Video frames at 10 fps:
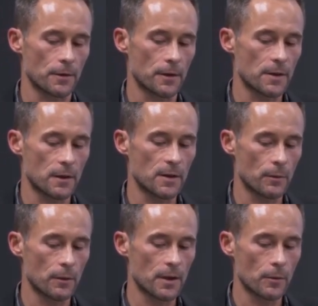So
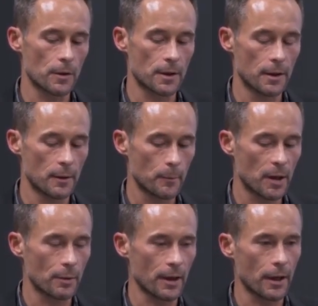these weren't
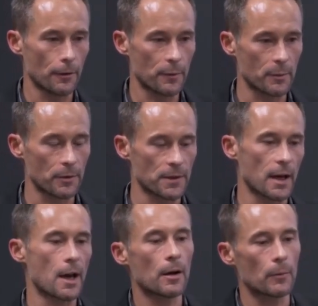public health people saying,
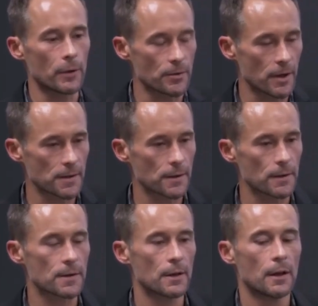how can we address
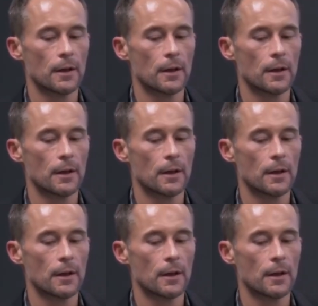this